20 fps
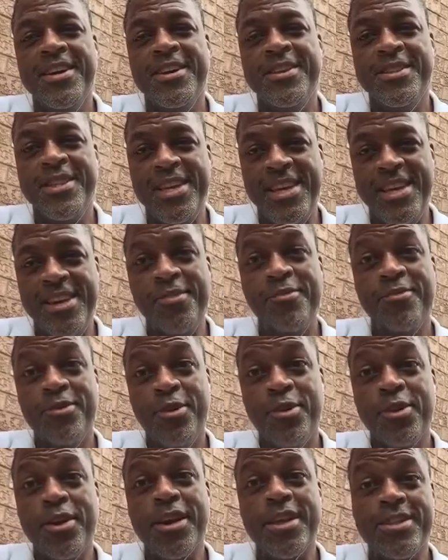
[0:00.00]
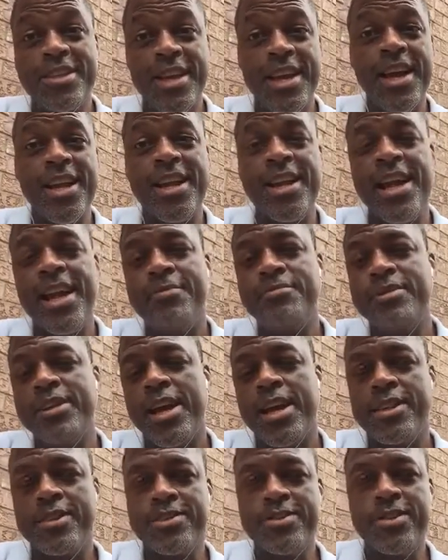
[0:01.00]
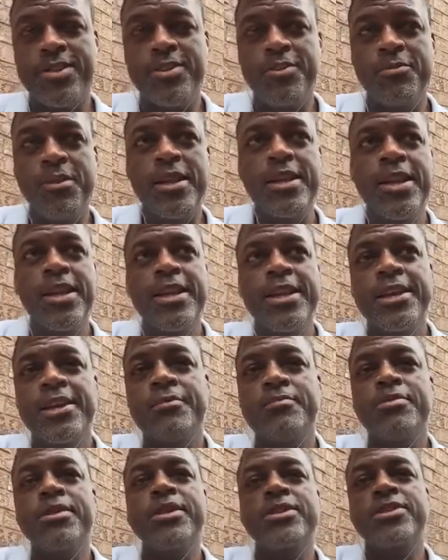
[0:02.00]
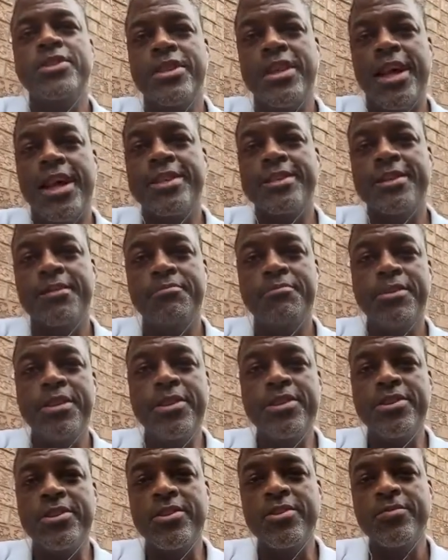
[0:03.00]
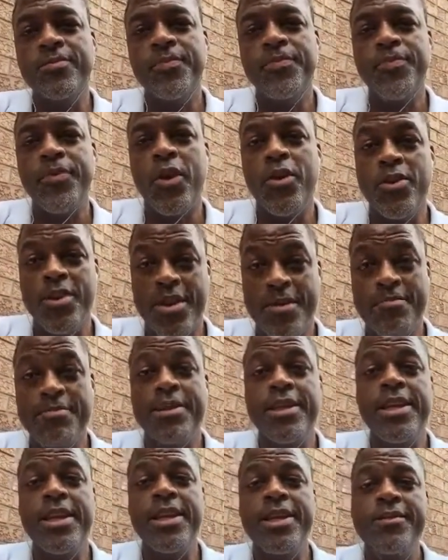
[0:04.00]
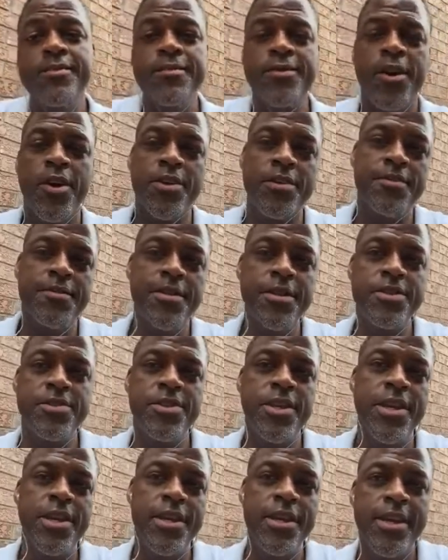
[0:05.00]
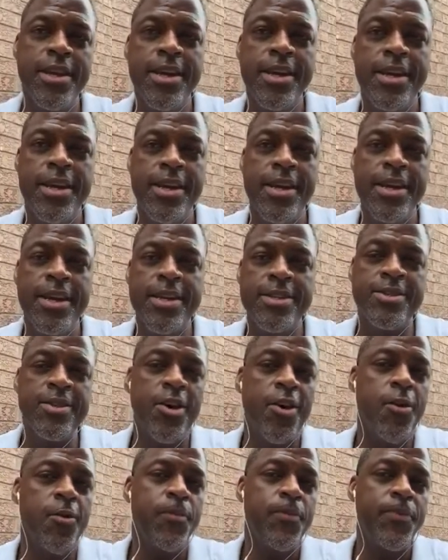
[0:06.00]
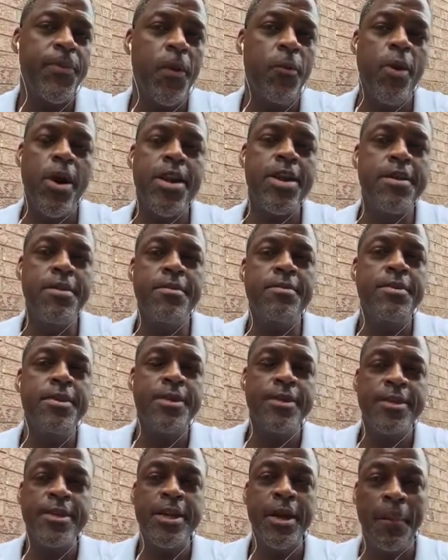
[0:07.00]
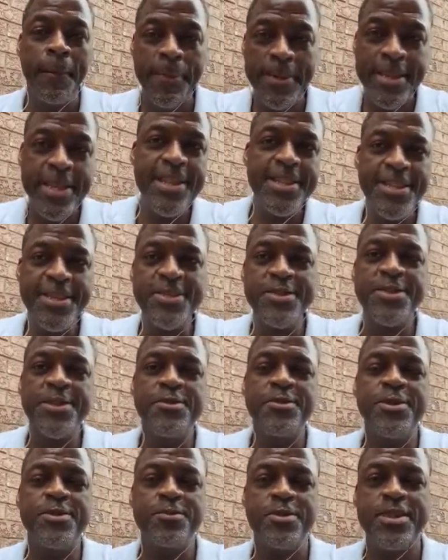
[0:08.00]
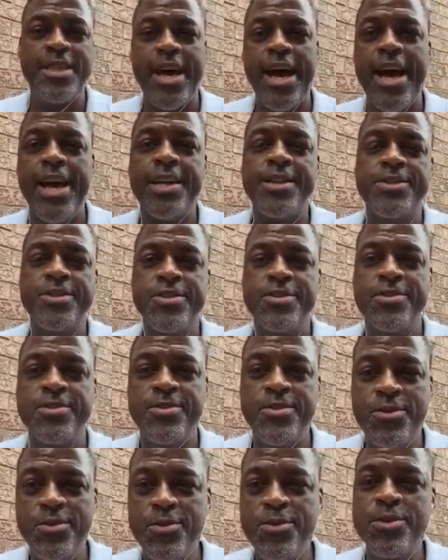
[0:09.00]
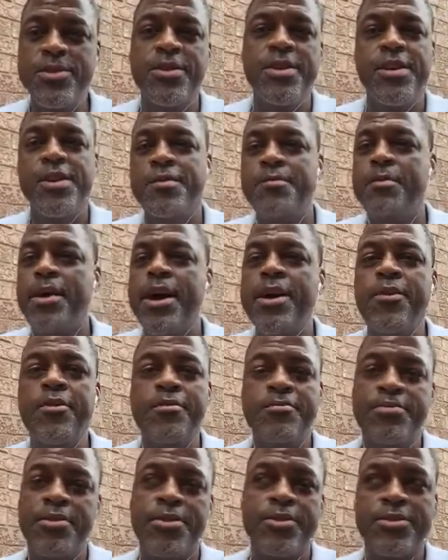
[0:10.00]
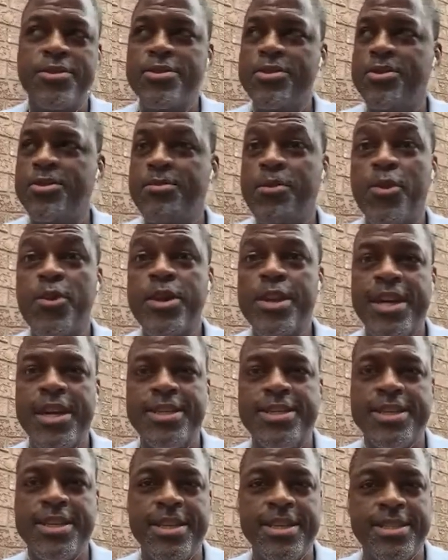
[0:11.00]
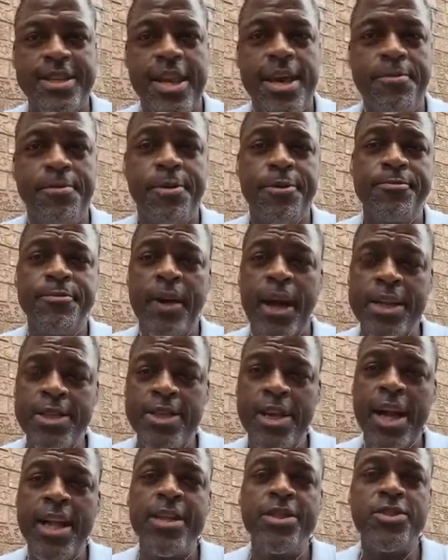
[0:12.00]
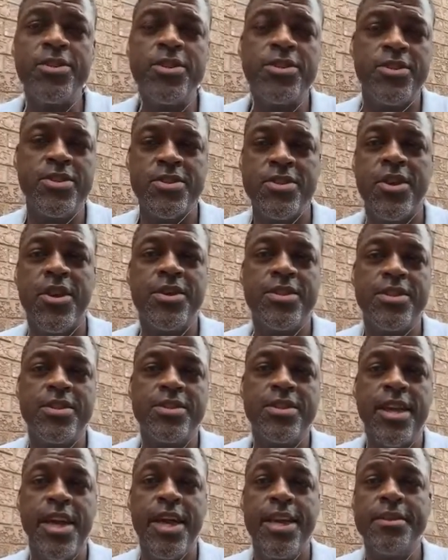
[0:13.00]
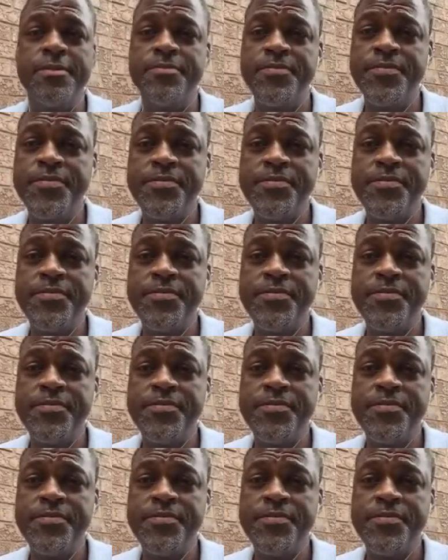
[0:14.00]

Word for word: the floor because I got an app challenge to do. But completion, guys, completion. Are you completing? Are you finishing? So I wanted to complete this series with that and just use my own personal morning as an example. I challenge you as you start this day,